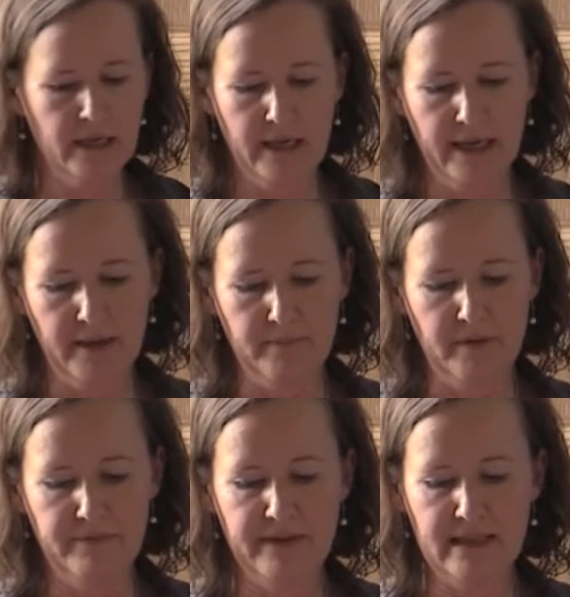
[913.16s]

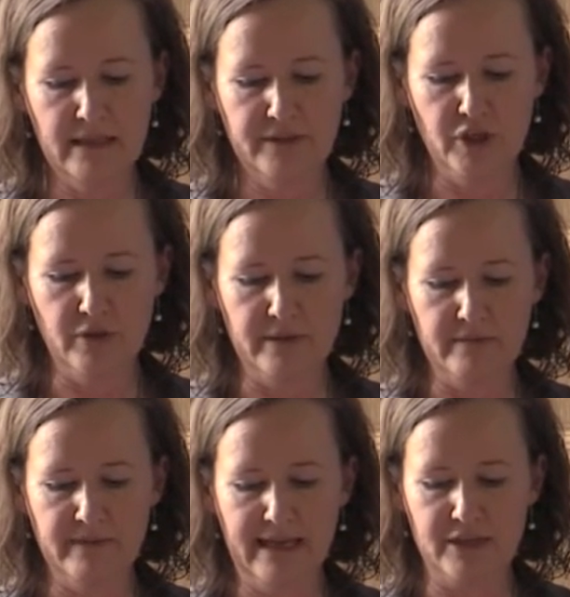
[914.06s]
feel that the Union
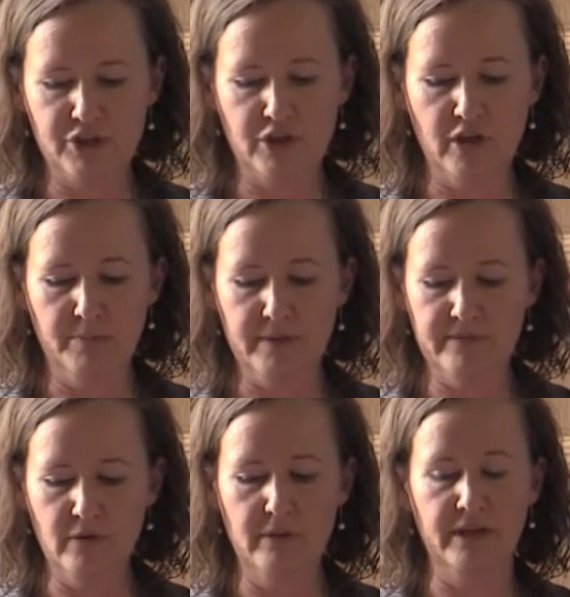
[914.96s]
flag should not be
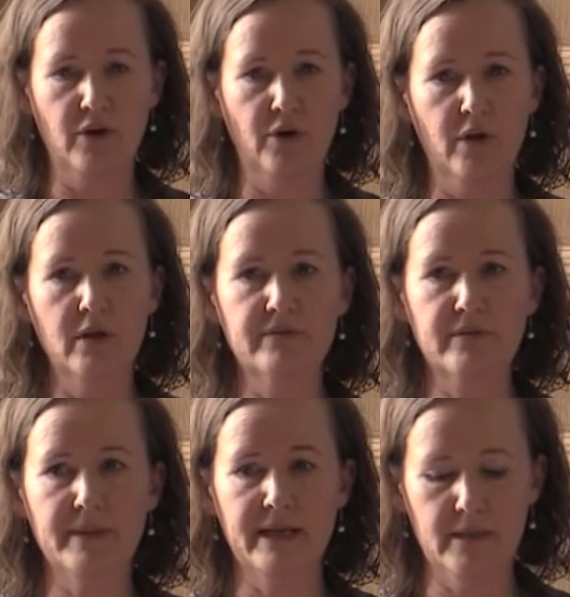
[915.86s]
flown at all
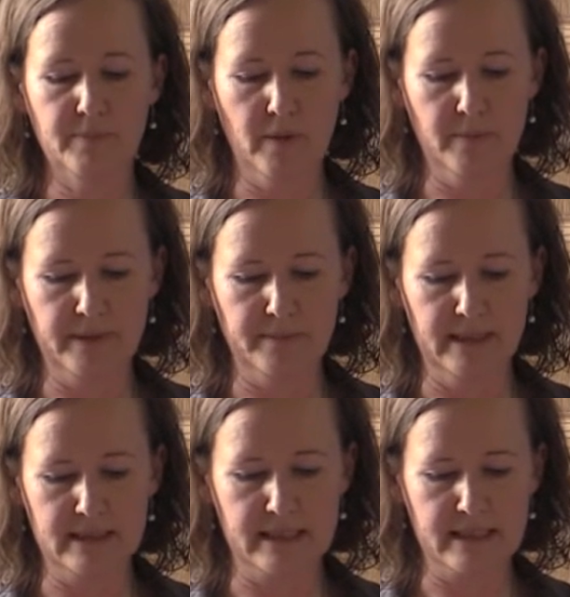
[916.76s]
from any public
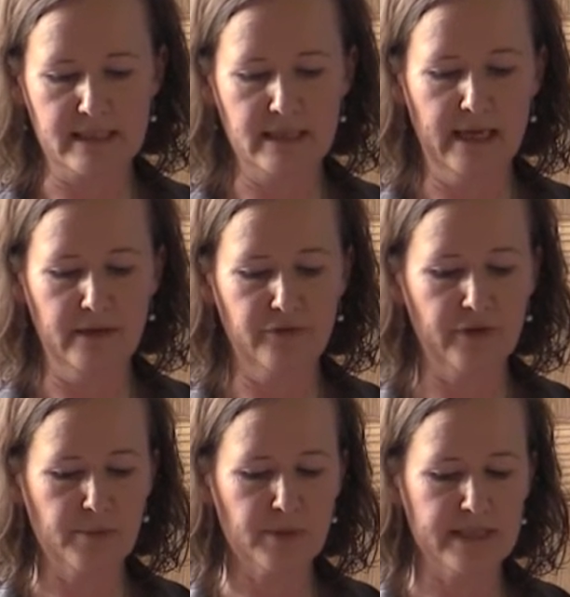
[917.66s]
buildings, and
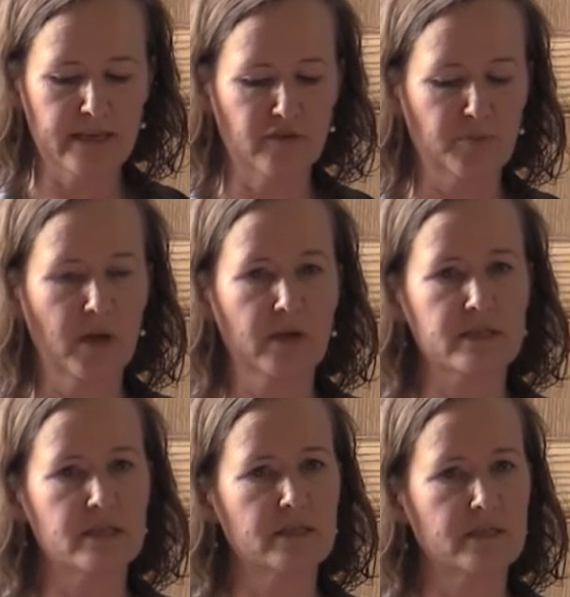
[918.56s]
3% of
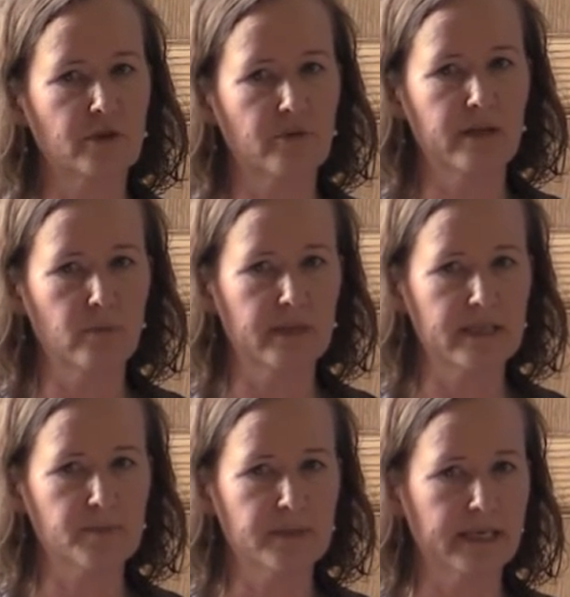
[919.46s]
Protestants agree with
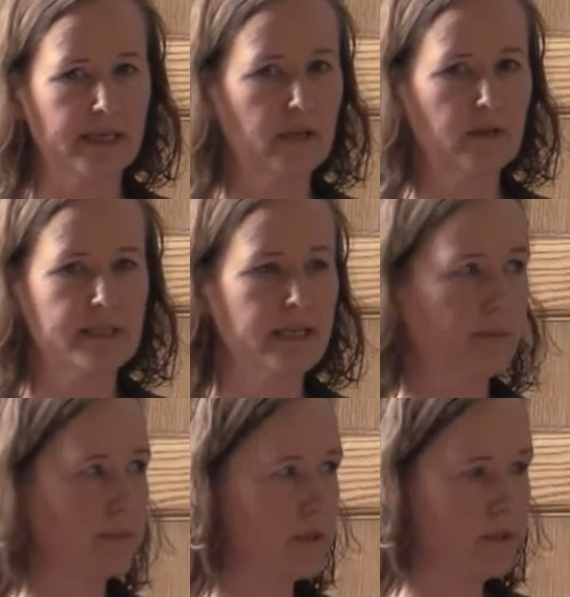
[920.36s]
this particular
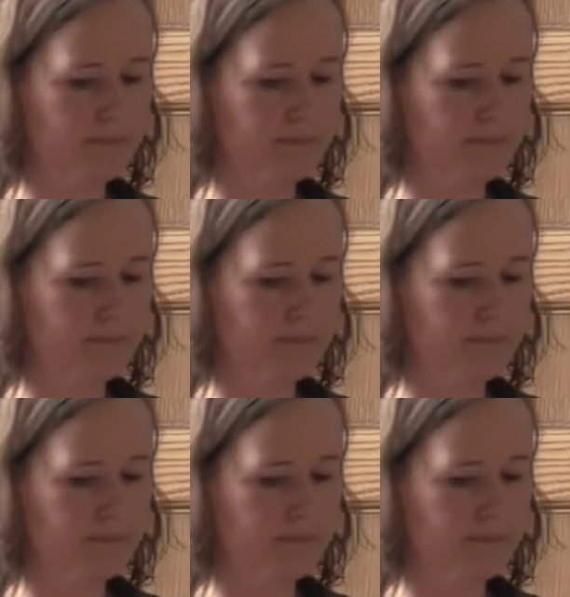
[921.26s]
statement.